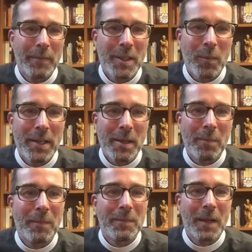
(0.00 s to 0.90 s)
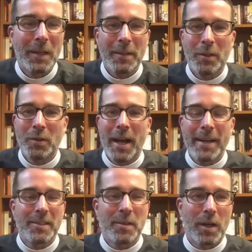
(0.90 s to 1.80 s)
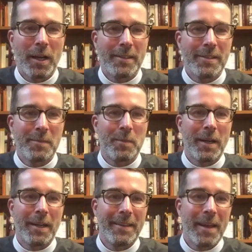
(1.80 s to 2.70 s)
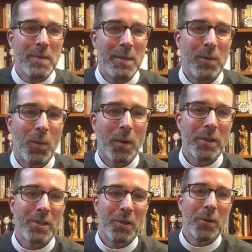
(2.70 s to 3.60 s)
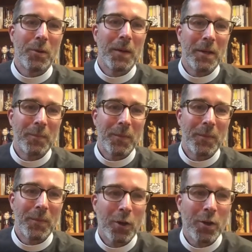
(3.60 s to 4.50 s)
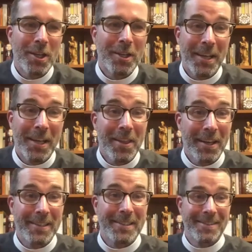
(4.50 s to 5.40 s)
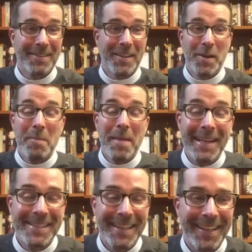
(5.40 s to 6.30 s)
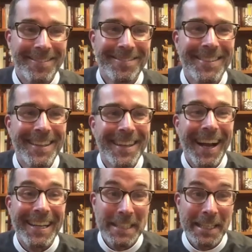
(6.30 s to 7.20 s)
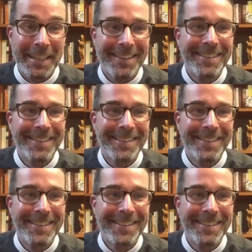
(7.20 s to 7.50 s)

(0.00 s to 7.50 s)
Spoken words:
some ways, I'm a little not surprised by that people were so encouraging, because I think it's an amazing idea.